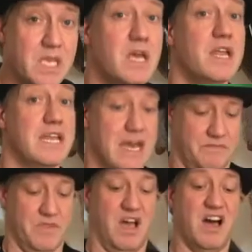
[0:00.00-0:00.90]
Now,
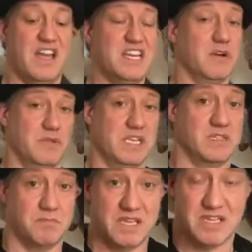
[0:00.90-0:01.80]
I know this
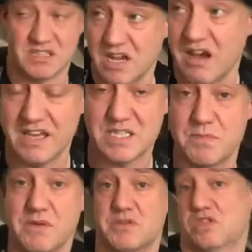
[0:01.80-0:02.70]
because I
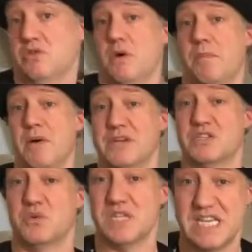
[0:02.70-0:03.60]
spoke to a poet
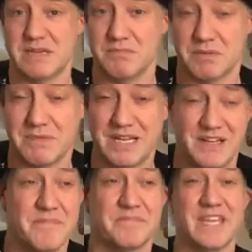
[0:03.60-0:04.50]
called Ian Macmillan.
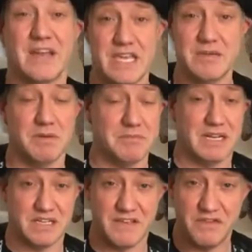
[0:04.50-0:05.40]
Now, Ian Macmillan,
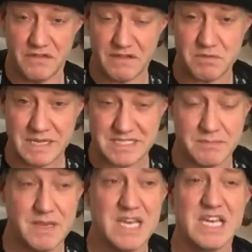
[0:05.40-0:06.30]
if you've ever met him,
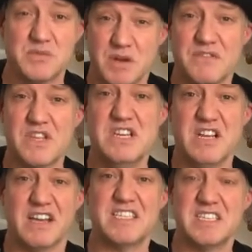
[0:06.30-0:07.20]
he's one of the
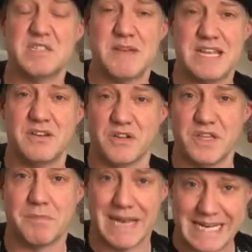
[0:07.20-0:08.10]
nicest men on the
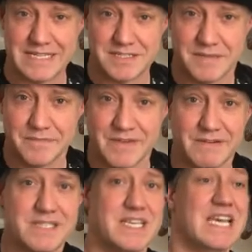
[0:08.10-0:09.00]
planet,
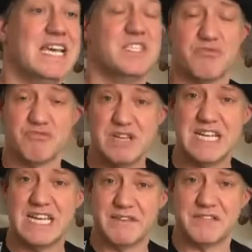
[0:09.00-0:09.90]
right? He's a really
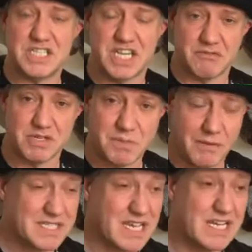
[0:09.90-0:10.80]
lovely, generous
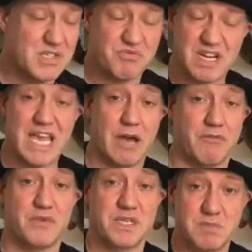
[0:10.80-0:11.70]
poet, and he's really helpful,
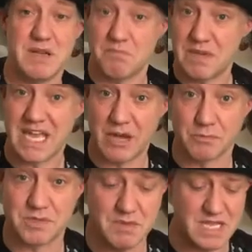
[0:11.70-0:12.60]
and he's been a big help
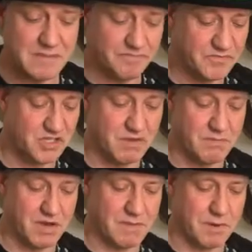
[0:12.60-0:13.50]
to me during
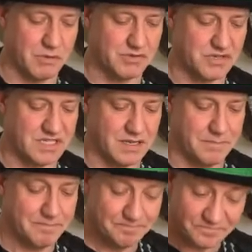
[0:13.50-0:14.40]
my poetry time.
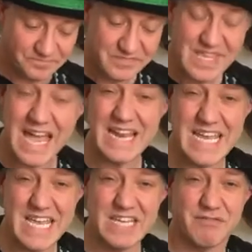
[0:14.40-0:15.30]
And
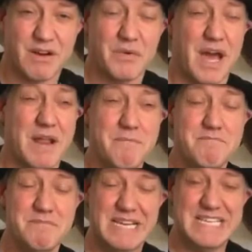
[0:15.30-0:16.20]
Ian wrote an
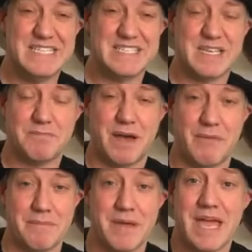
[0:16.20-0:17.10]
amazing
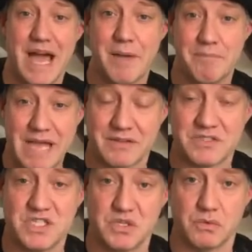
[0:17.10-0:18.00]
poem about
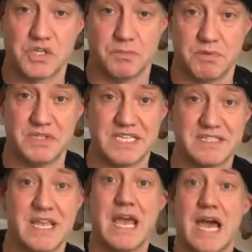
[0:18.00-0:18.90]
Yorkshire puddings
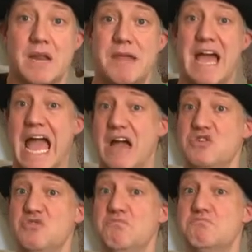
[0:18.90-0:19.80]
and about how you
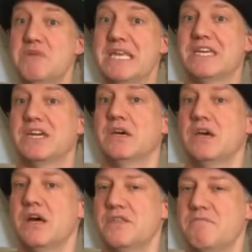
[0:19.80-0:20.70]
make
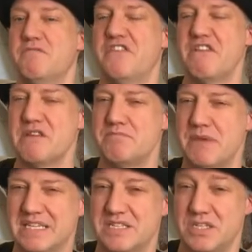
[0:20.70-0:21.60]
the very
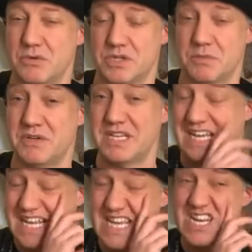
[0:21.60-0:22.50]
best Yorkshire pudding. And
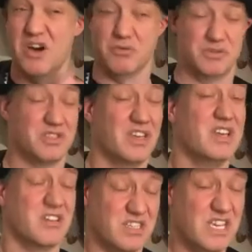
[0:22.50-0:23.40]
he knows,
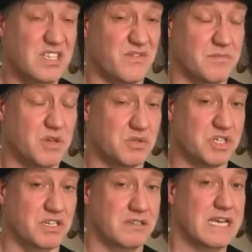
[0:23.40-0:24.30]
because he's from Yorkshire.
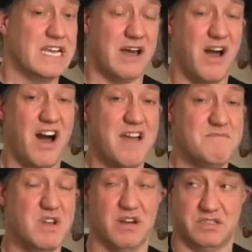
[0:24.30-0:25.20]
Now, I'm
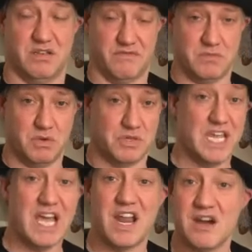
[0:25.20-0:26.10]
not from Yorkshire,
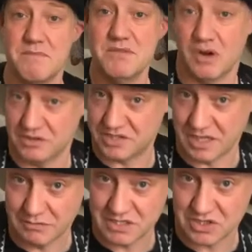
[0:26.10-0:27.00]
and I'm not
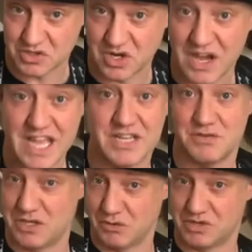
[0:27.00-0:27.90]
going to try and do a
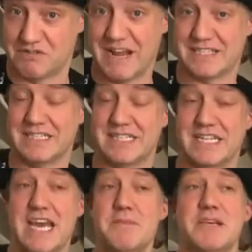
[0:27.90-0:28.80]
Yorkshire accent
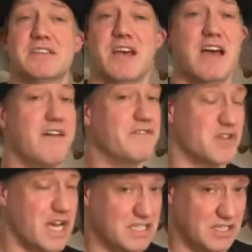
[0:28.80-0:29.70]
today, because I have
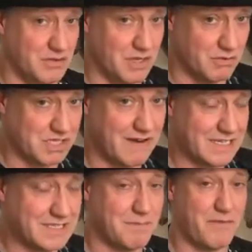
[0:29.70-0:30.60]
tried to do a Yorkshire
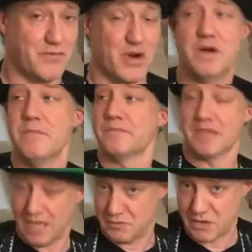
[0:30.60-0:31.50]
accent before,
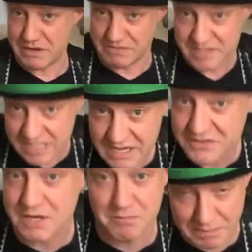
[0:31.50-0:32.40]
and we received
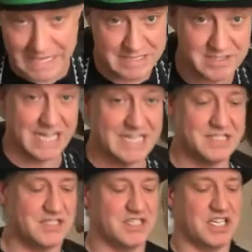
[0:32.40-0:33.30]
complaints, ladies
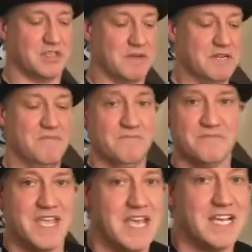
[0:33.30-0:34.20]
and gentlemen.
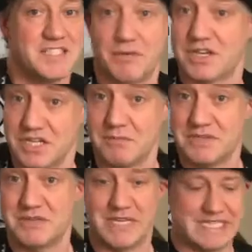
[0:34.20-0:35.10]
So I shan't be
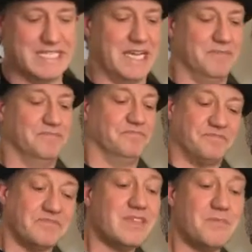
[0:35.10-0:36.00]
doing it today.
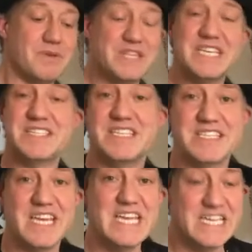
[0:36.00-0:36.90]
But this is
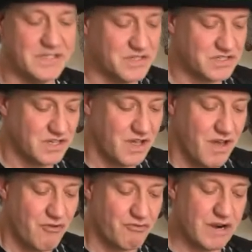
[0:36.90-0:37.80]
Ian's
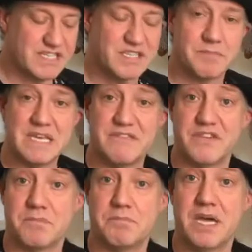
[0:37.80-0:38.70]
recipe for the
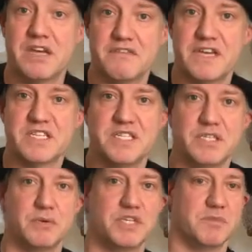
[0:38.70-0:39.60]
perfect
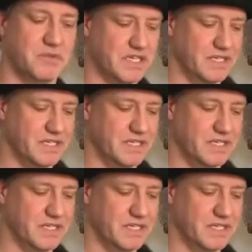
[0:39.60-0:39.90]
Yorkshire pudding.